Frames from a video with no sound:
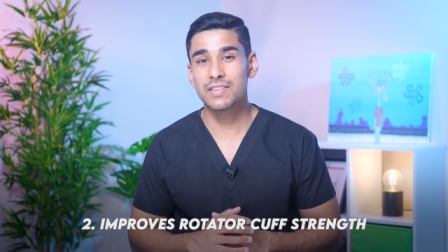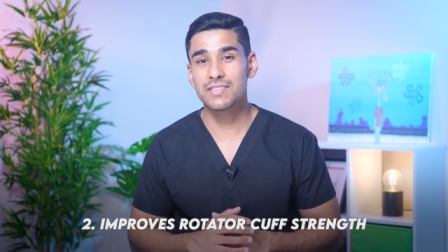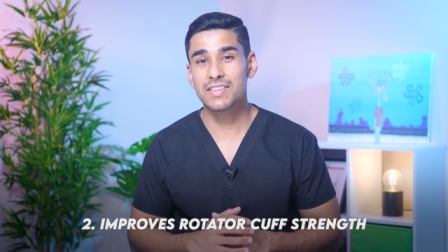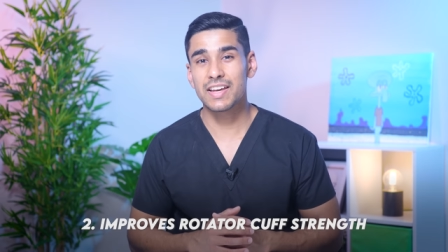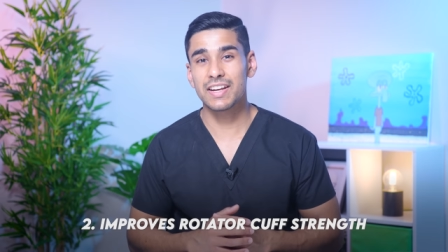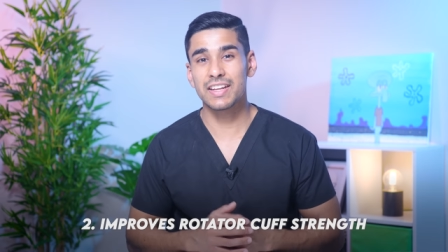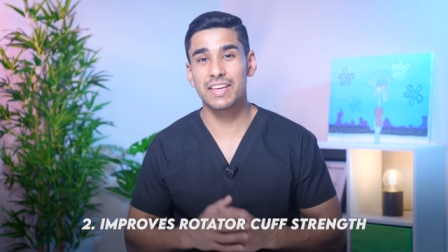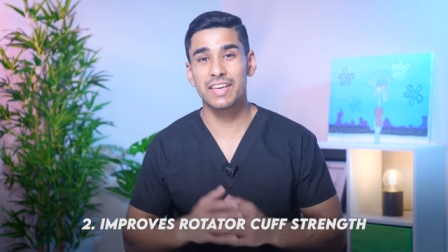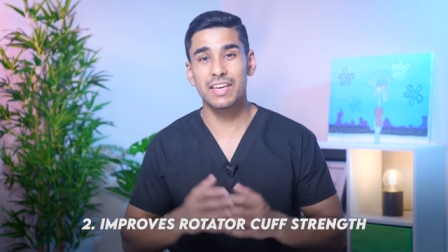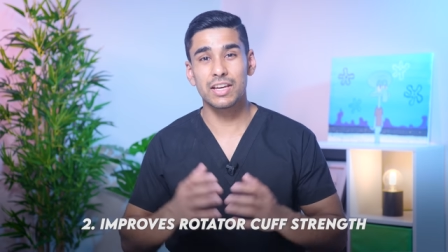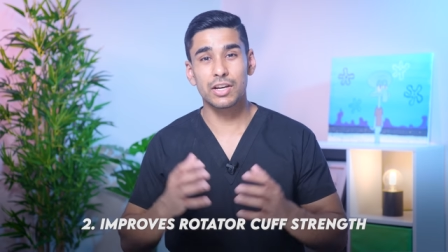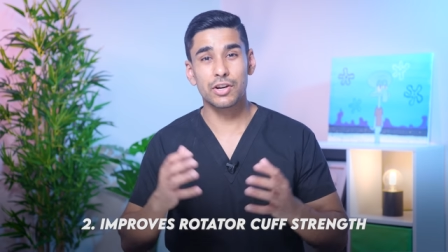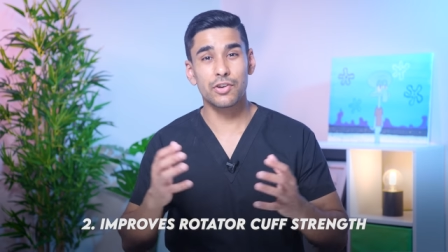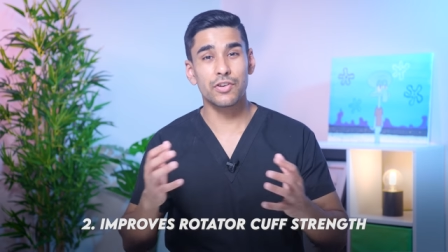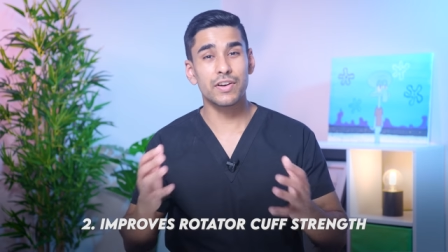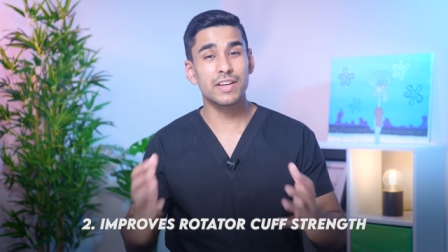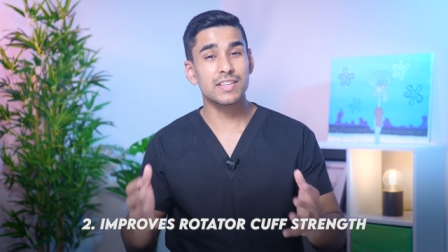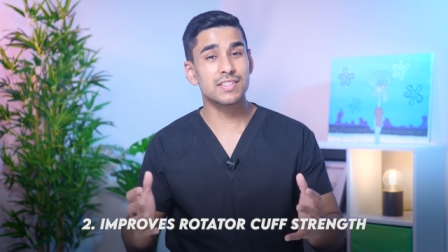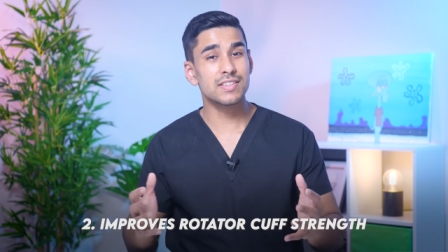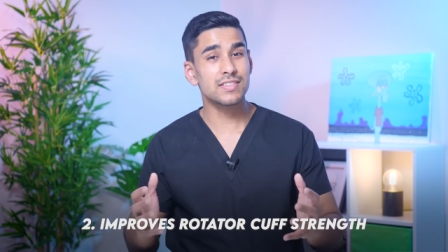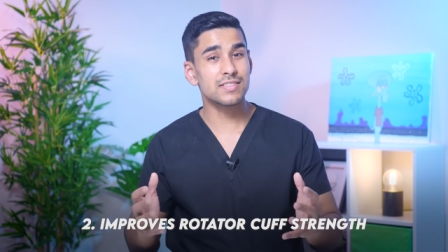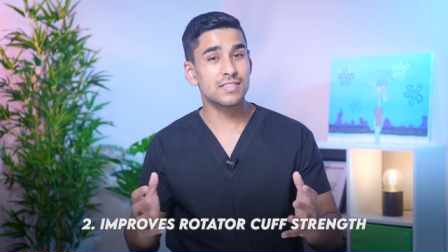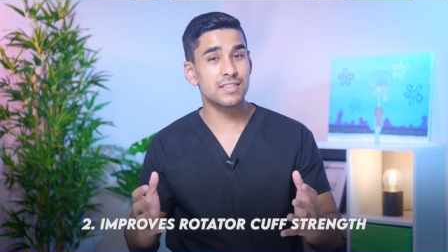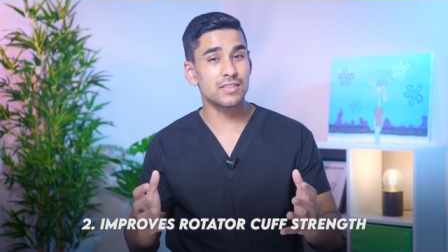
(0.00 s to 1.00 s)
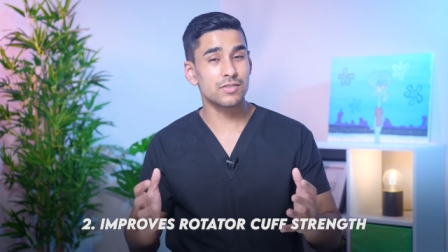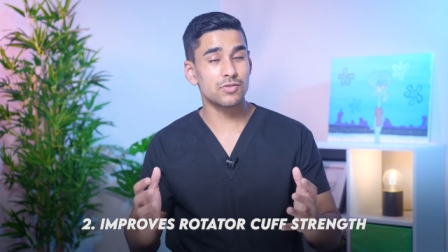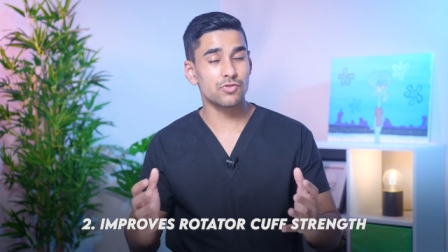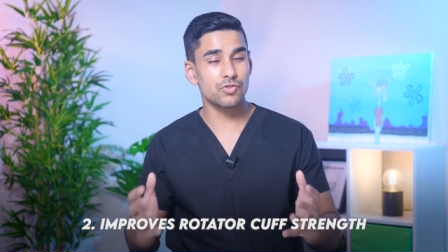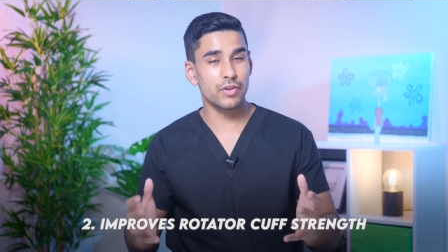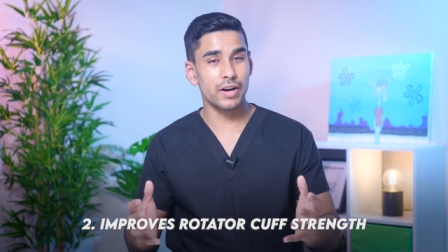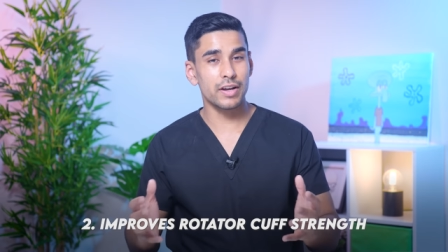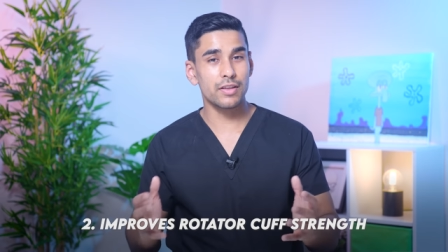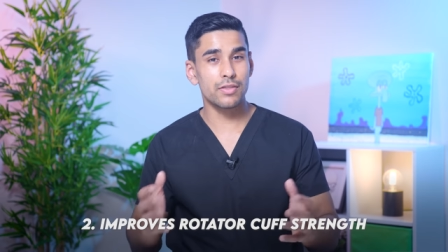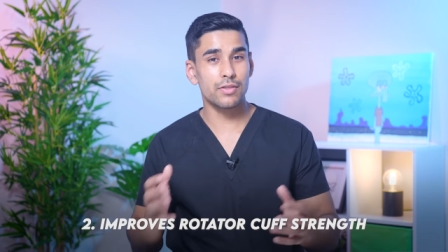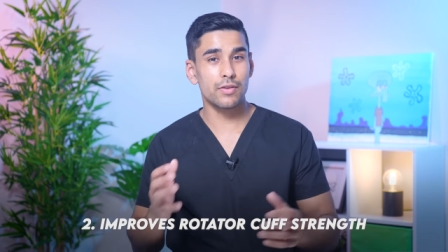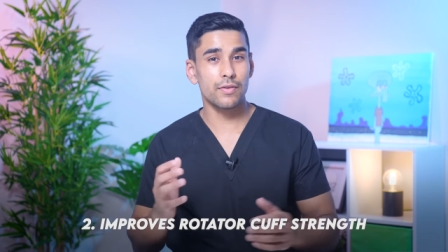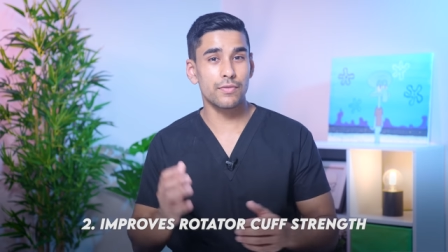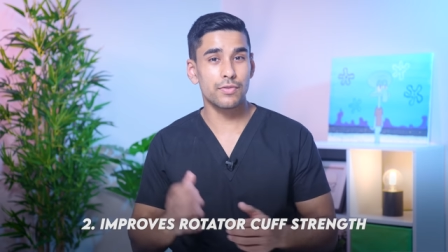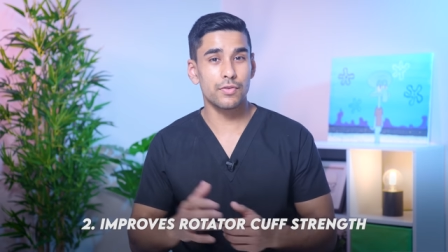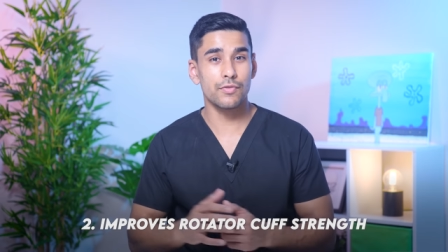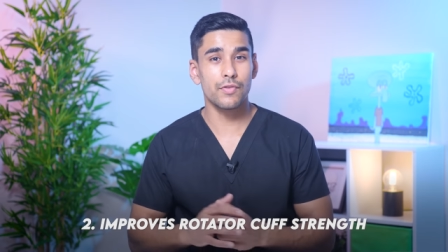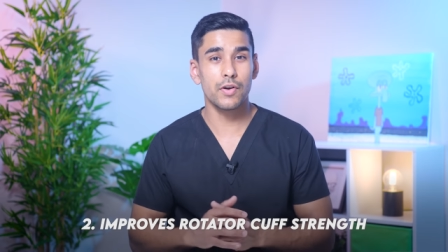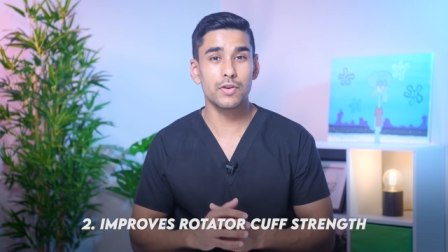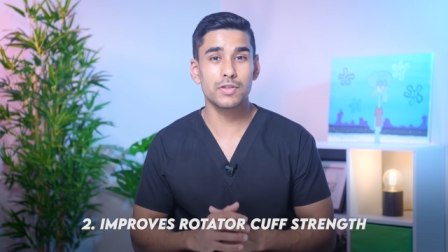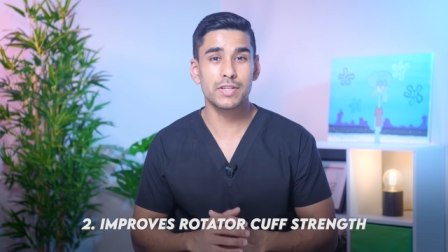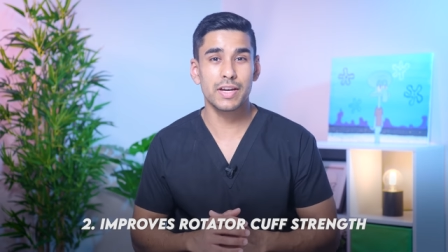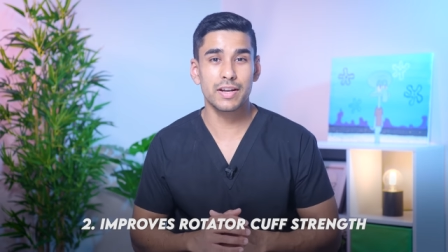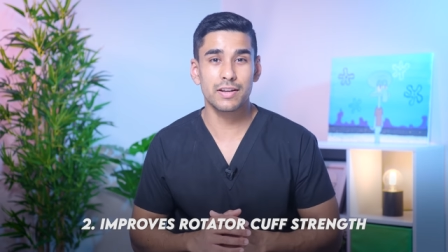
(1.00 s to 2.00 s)
is that it increases the strength of the
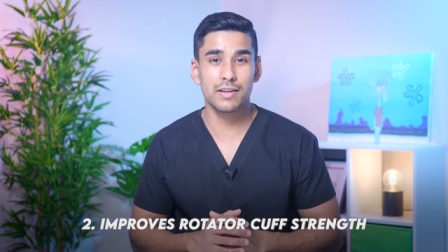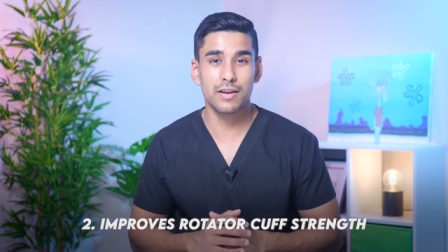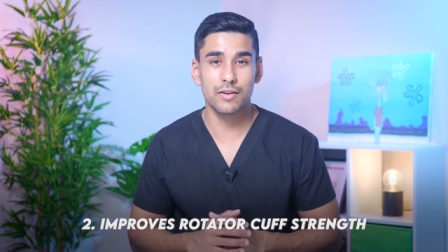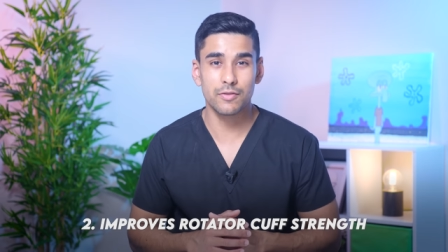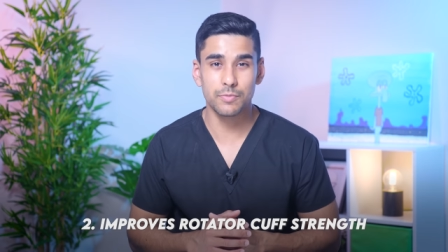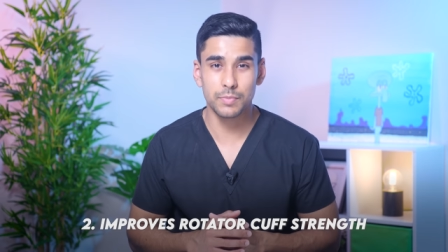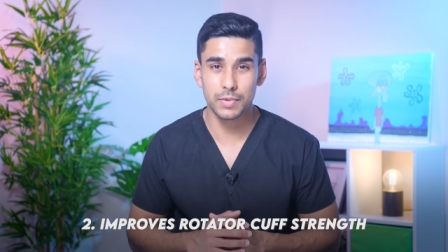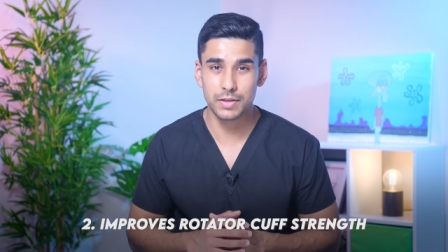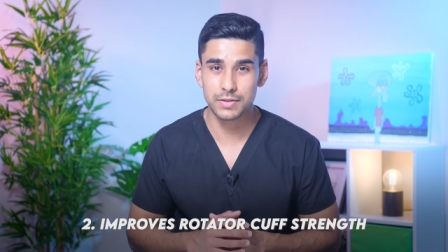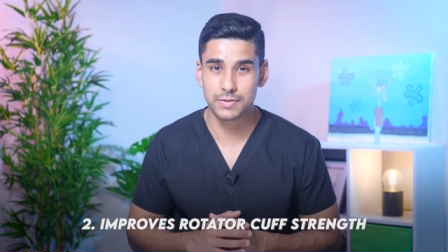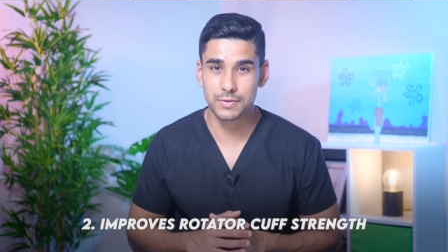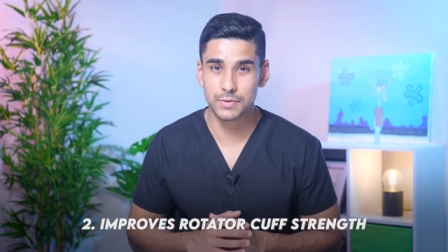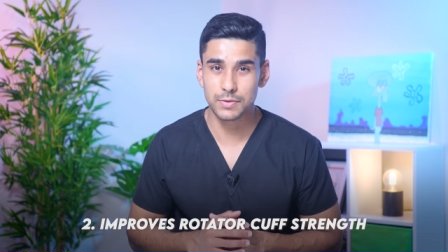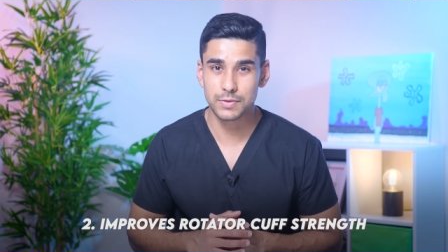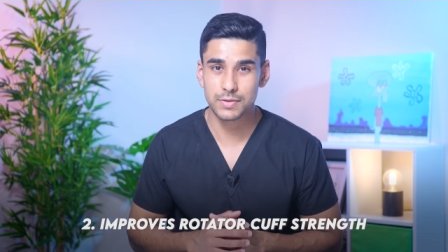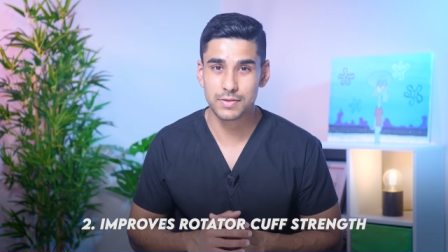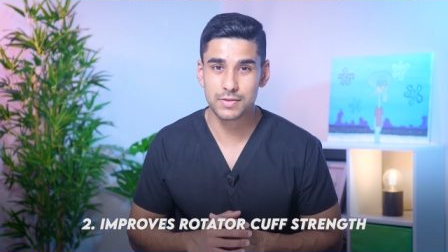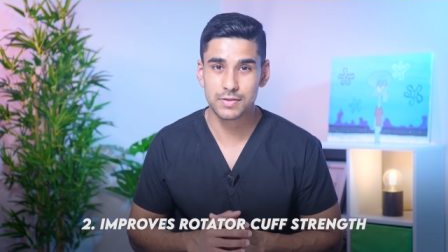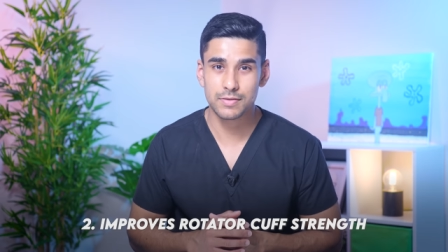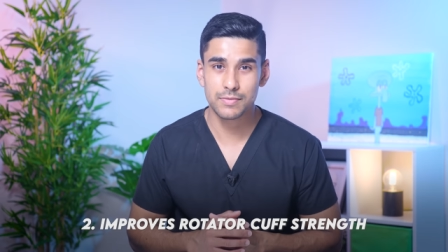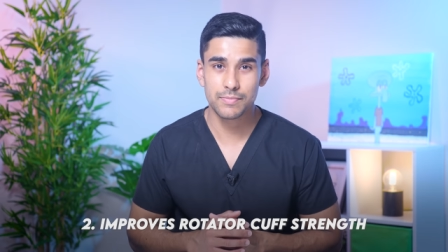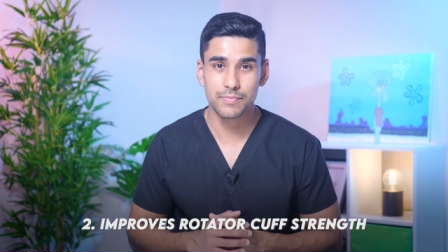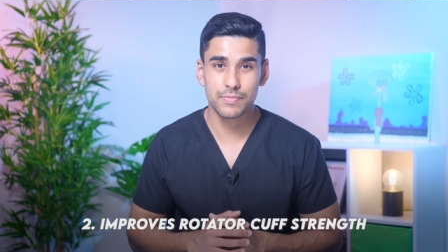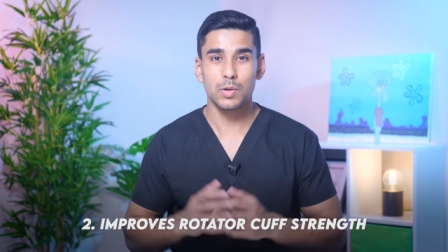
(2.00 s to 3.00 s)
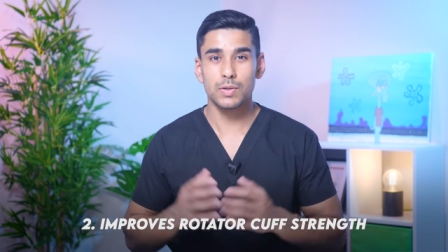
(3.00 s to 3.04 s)
rotator cuff muscles.